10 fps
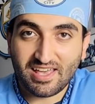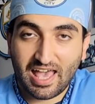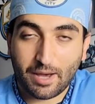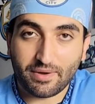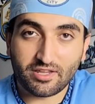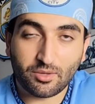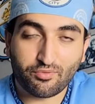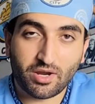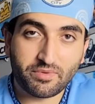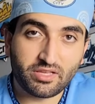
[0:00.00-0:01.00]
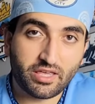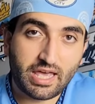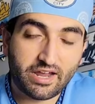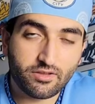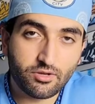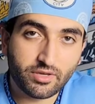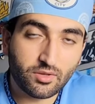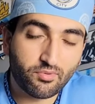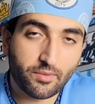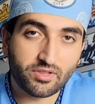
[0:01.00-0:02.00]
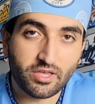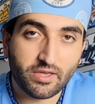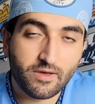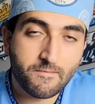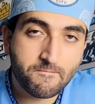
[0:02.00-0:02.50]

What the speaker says: How about in the Premier League? How are you doing in the Premier League?